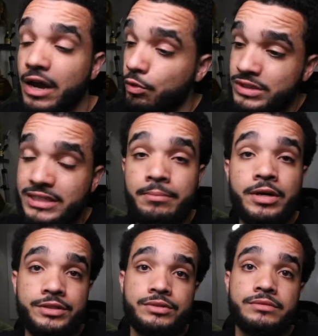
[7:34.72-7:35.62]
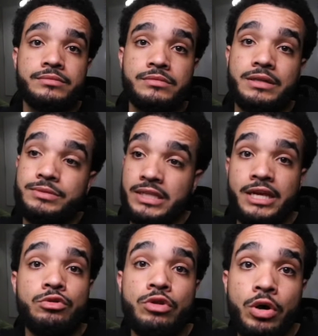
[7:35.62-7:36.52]
don't want to say much. I'm just
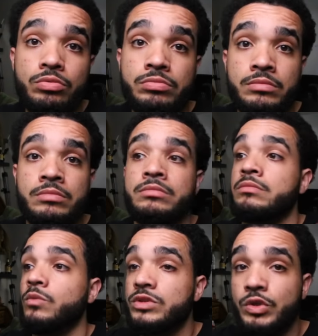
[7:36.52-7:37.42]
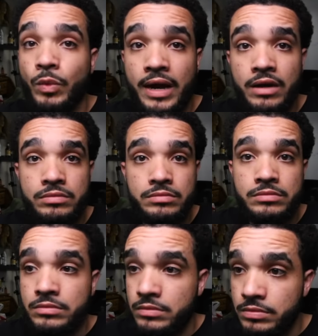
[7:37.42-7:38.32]
letting you know. Once in a while,
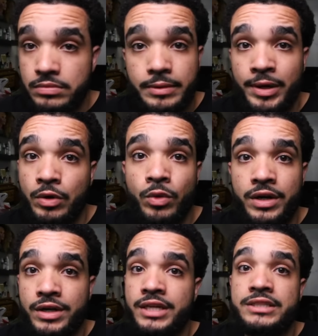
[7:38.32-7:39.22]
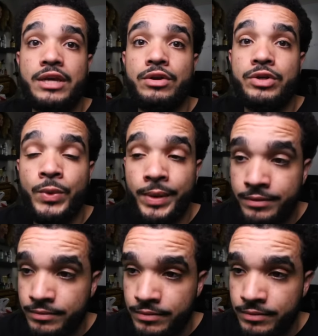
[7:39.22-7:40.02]
depending on what it is that you're doing,